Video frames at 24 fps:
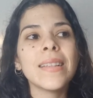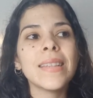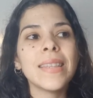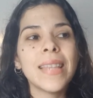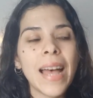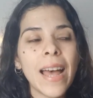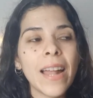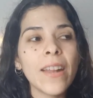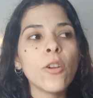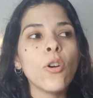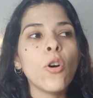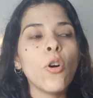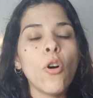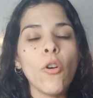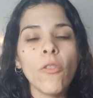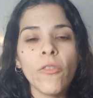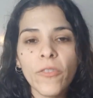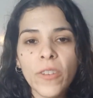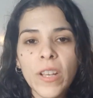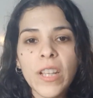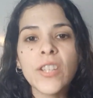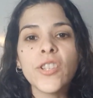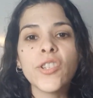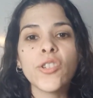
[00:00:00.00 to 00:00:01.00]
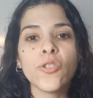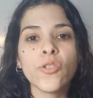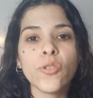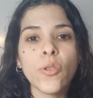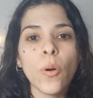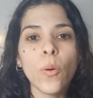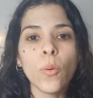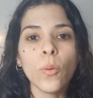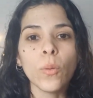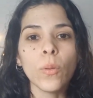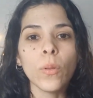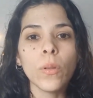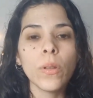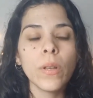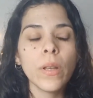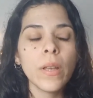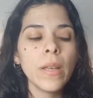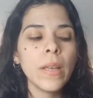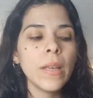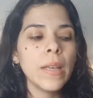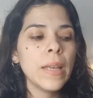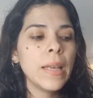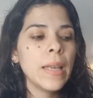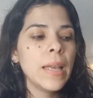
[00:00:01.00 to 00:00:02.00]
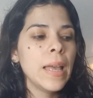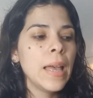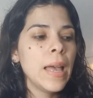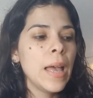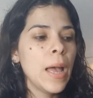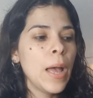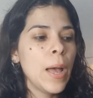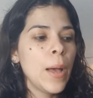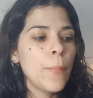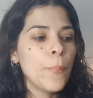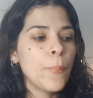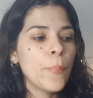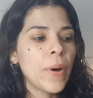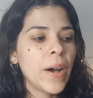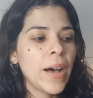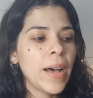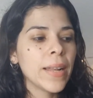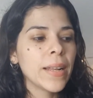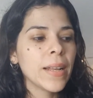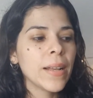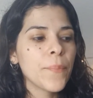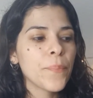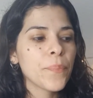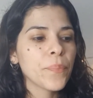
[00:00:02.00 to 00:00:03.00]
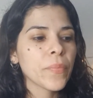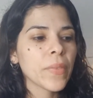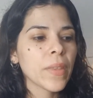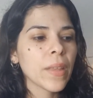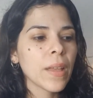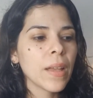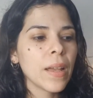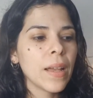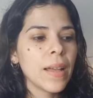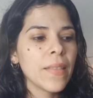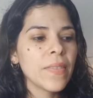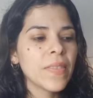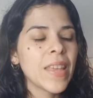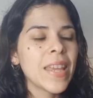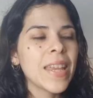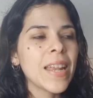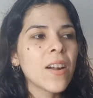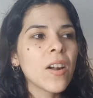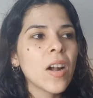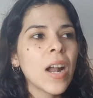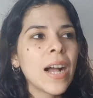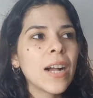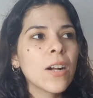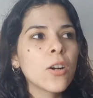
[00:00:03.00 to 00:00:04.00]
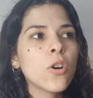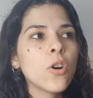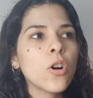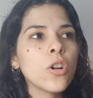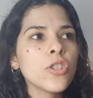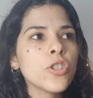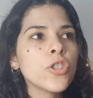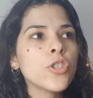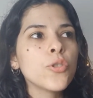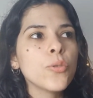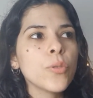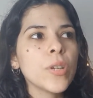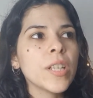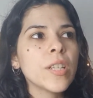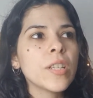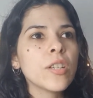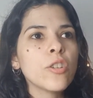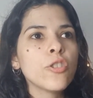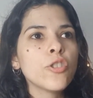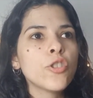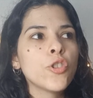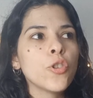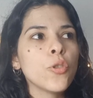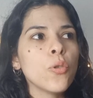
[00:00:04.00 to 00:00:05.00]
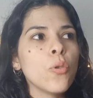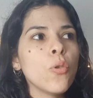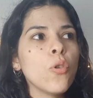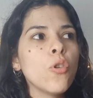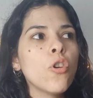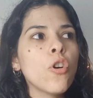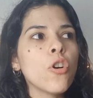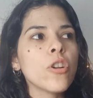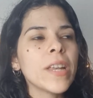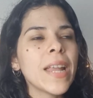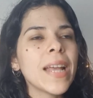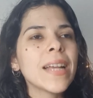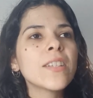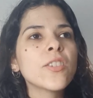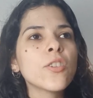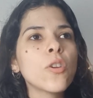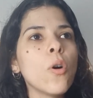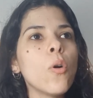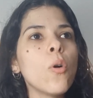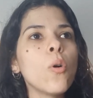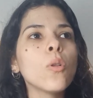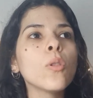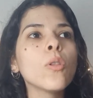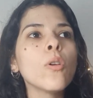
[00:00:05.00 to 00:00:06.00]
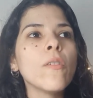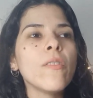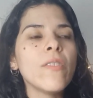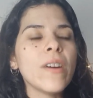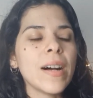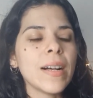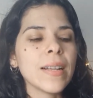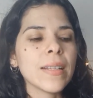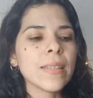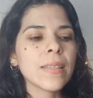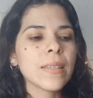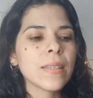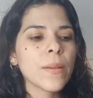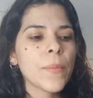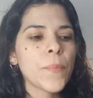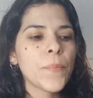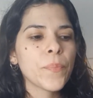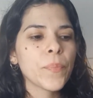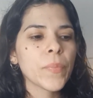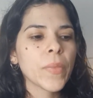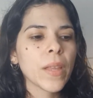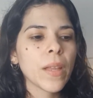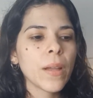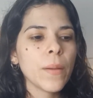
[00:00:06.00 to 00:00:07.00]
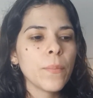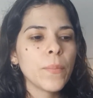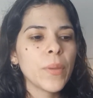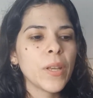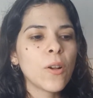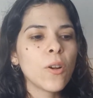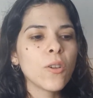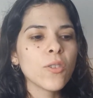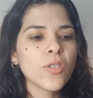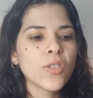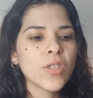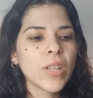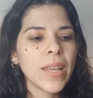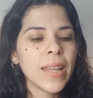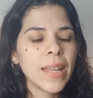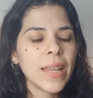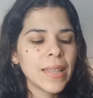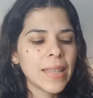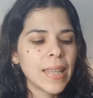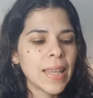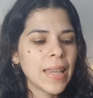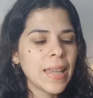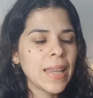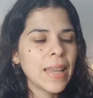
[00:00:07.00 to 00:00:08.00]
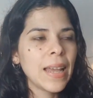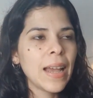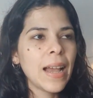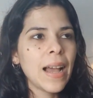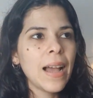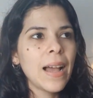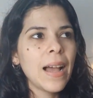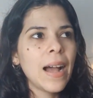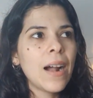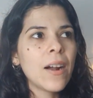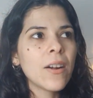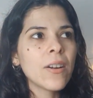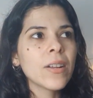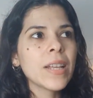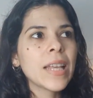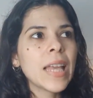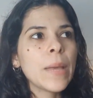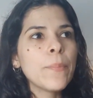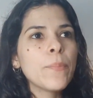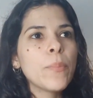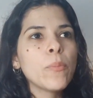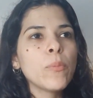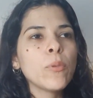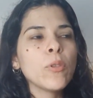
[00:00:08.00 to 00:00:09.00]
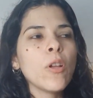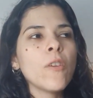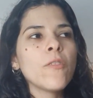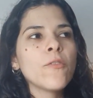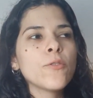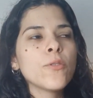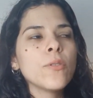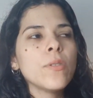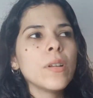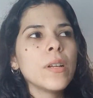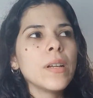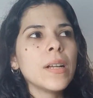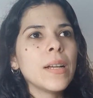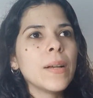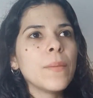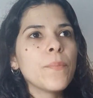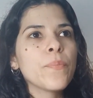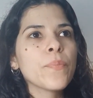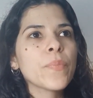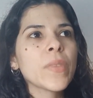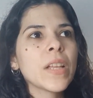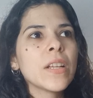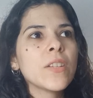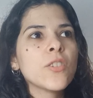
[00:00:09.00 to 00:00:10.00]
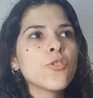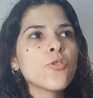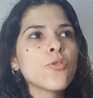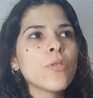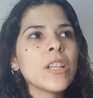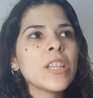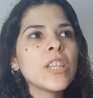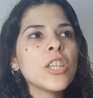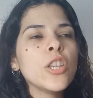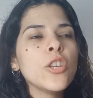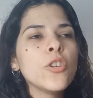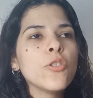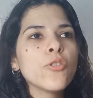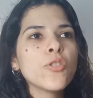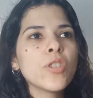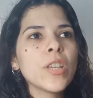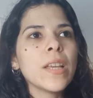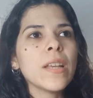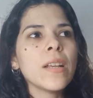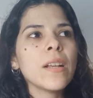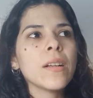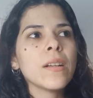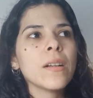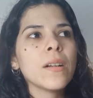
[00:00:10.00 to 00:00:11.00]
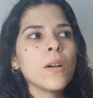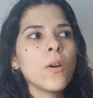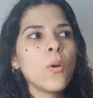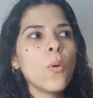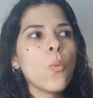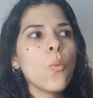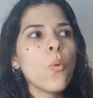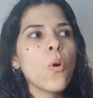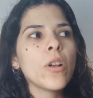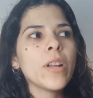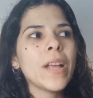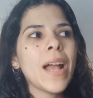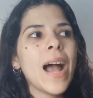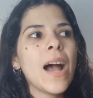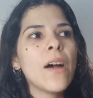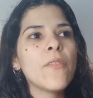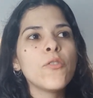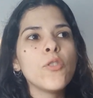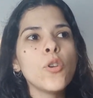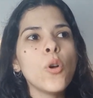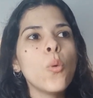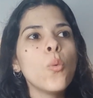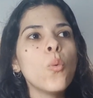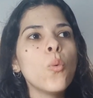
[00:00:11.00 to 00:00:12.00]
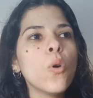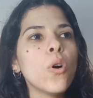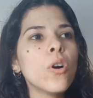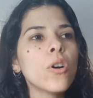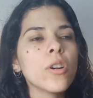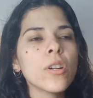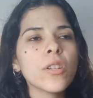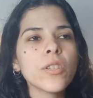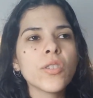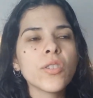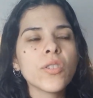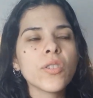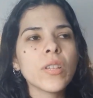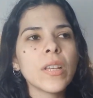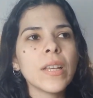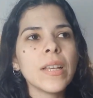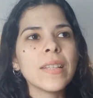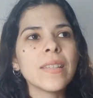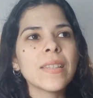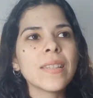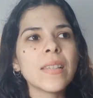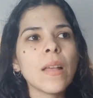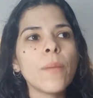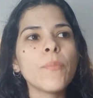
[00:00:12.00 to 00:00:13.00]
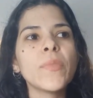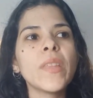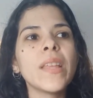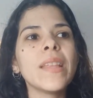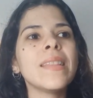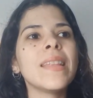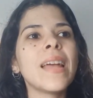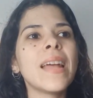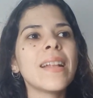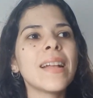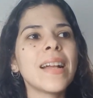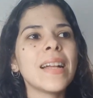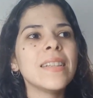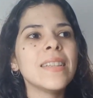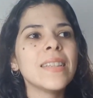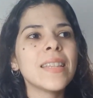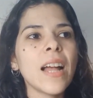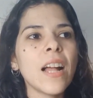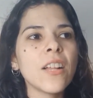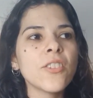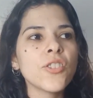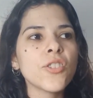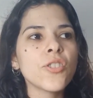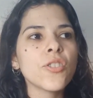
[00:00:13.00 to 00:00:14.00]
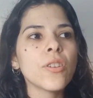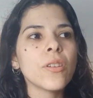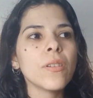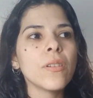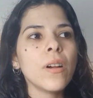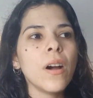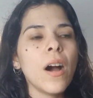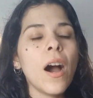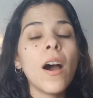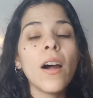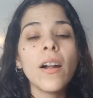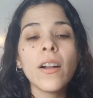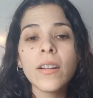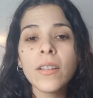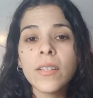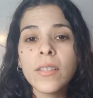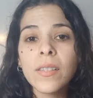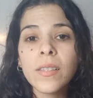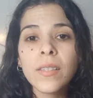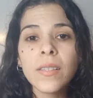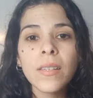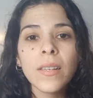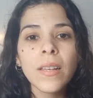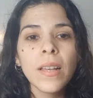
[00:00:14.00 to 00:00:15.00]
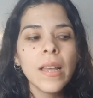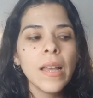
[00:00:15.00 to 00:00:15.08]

that of each soul, but they are a conduit to connect all of us because they, they are capable of um, traducing what have no words in something that can touch hearts